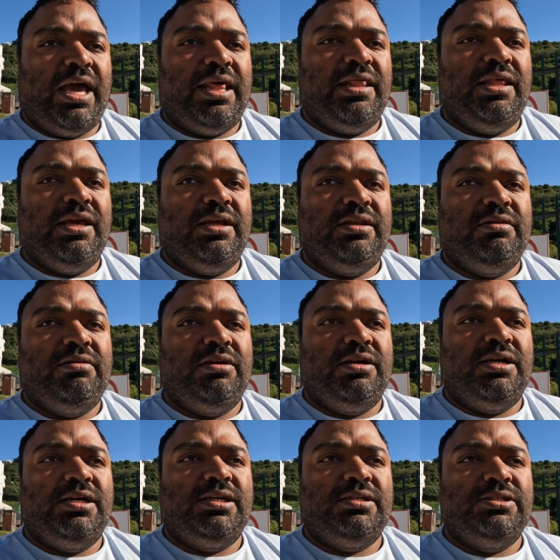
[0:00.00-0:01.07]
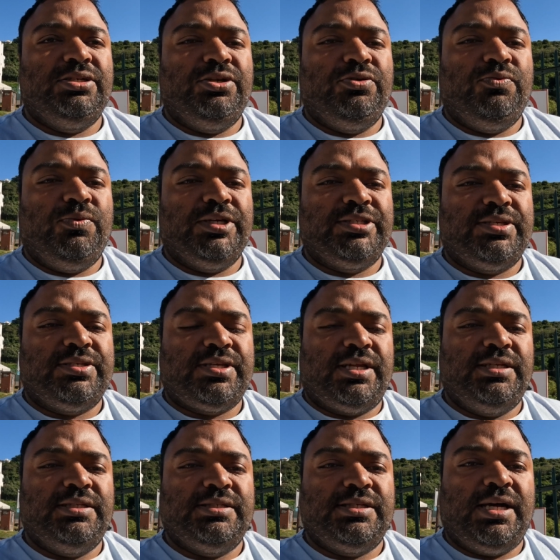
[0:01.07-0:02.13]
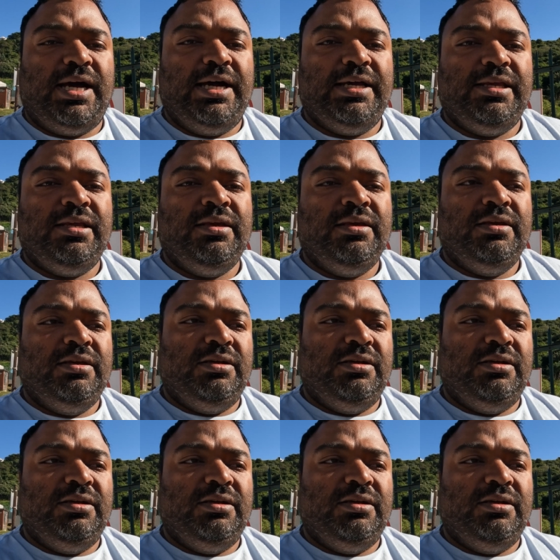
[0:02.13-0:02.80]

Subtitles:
And then you know, once the sun is high